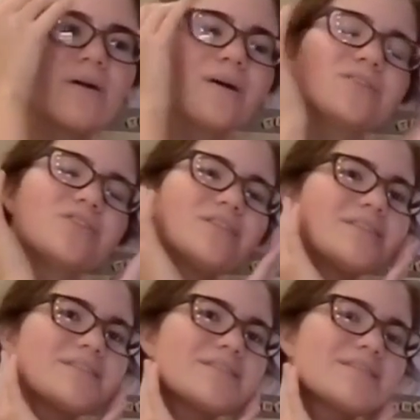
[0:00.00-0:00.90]
are
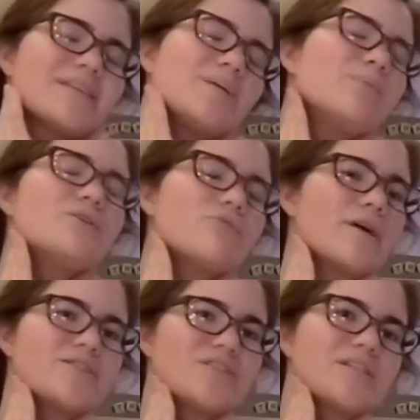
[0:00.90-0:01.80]
arches. They're
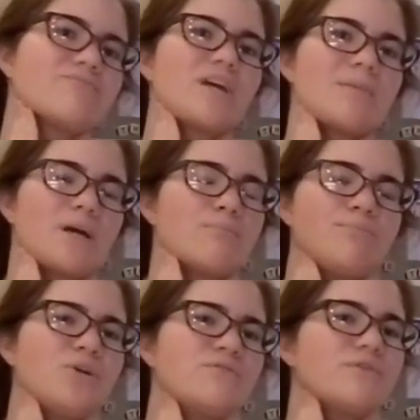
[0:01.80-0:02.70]
beautiful arches to frame
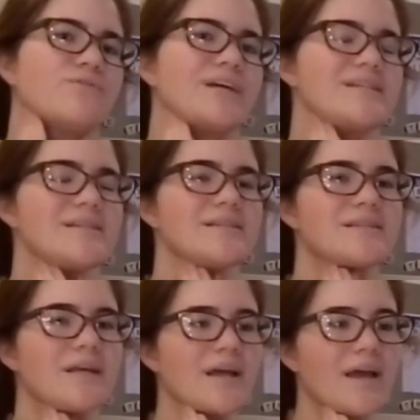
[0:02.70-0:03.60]
our beautiful
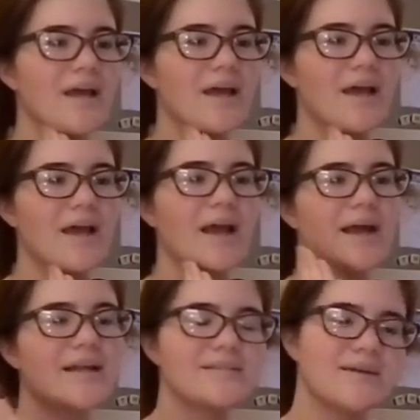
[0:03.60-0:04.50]
faces.
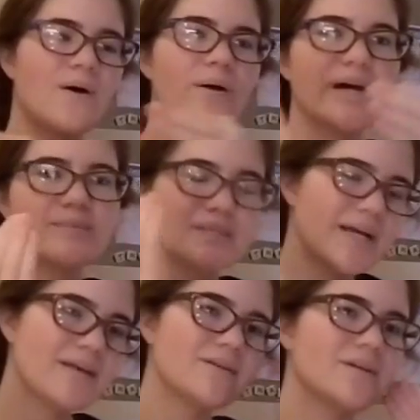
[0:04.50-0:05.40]
And as they all
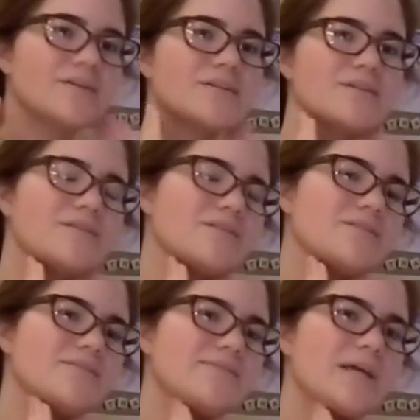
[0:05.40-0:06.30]
come together,
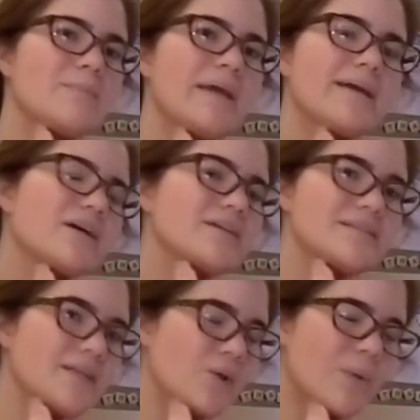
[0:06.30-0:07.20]
they make
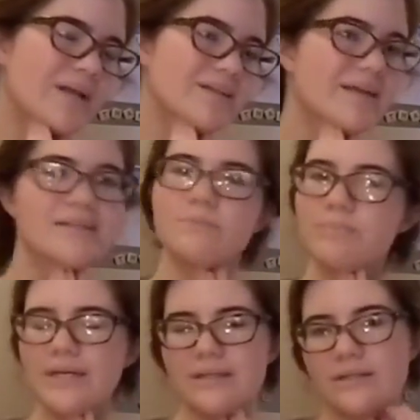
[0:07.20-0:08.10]
a silhouette that
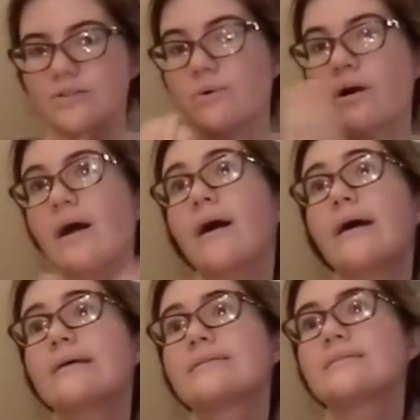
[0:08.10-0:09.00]
is appealing to our
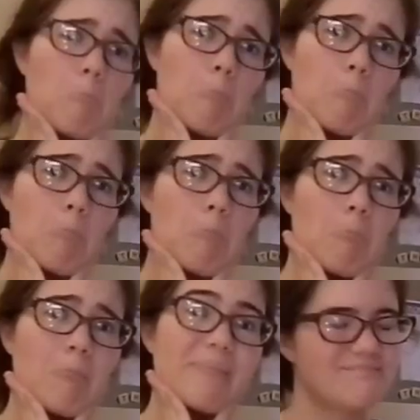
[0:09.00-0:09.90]
eyes.
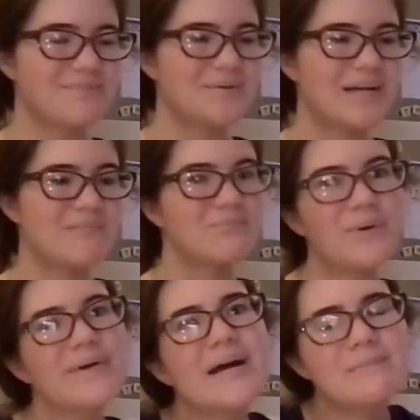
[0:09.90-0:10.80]
But when I
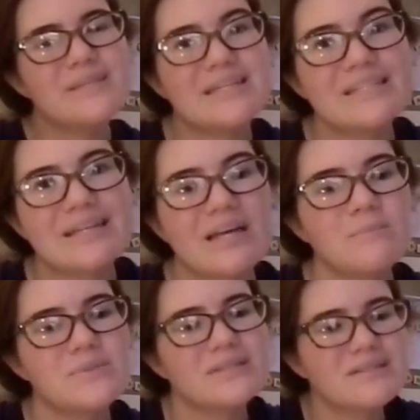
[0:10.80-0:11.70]
broke up these
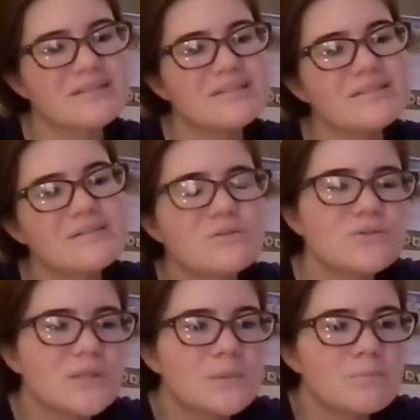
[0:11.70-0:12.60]
shapes and
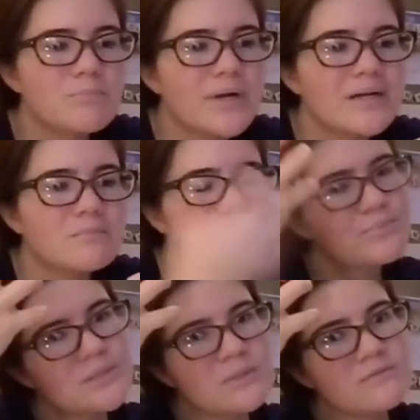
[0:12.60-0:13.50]
took them apart and
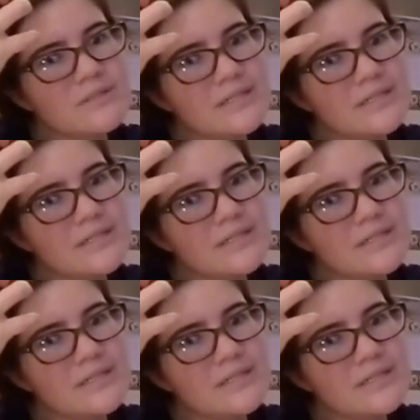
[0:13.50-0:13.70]
put them over